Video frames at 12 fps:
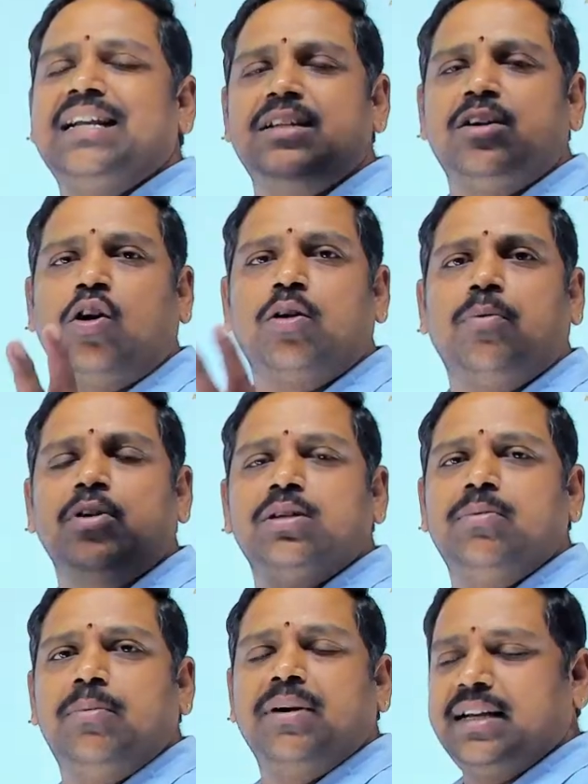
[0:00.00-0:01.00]
not possible,
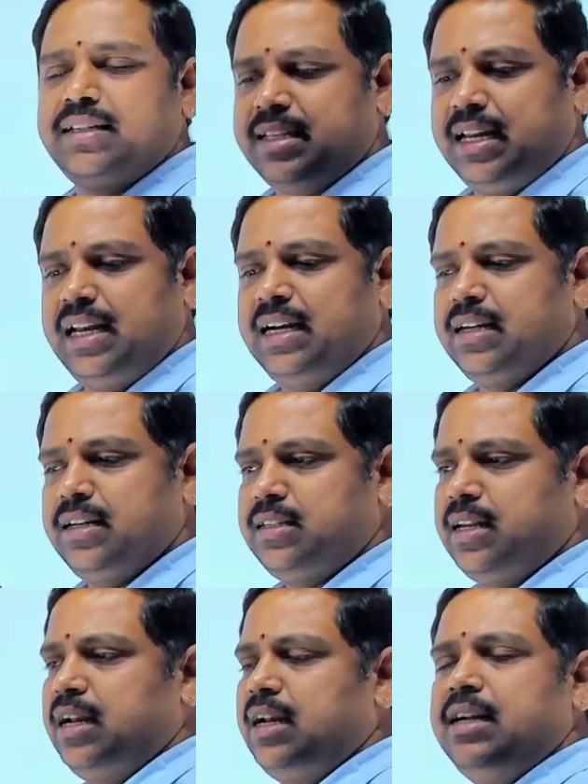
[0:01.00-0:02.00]
because 3 liters,
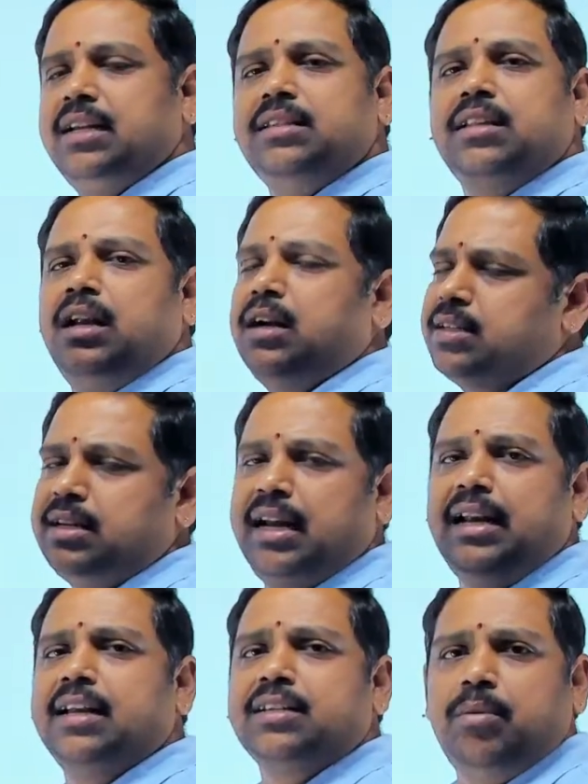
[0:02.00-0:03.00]
3 liters, 3 liters, 9
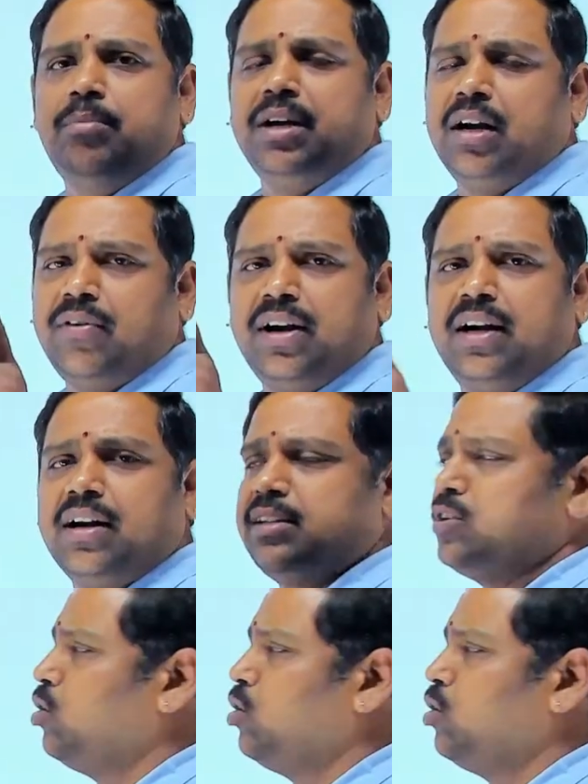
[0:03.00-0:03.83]
liters completed, 1 liter is not.